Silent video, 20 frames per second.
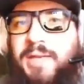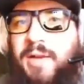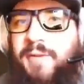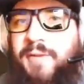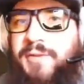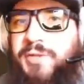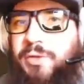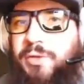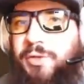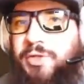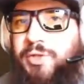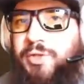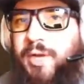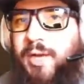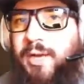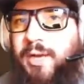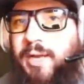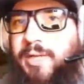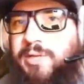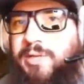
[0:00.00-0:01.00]
of the circle
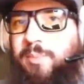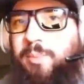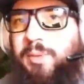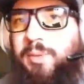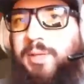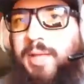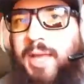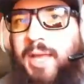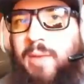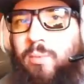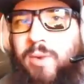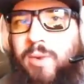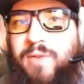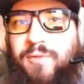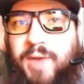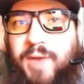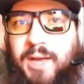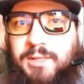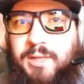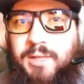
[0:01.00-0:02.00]
strat is to play
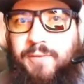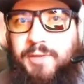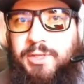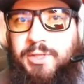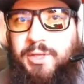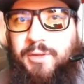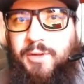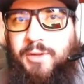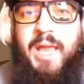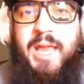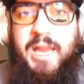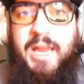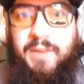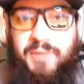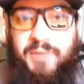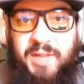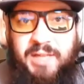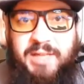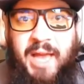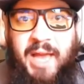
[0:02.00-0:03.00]
refrags off each other. If
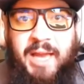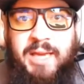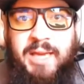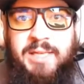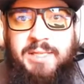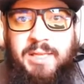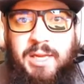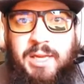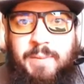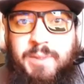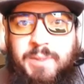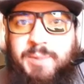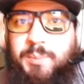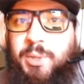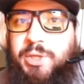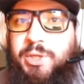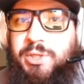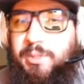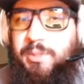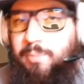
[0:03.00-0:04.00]
the attacking team is
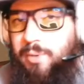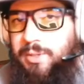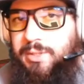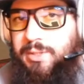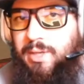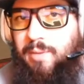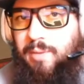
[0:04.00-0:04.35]
pushing the person on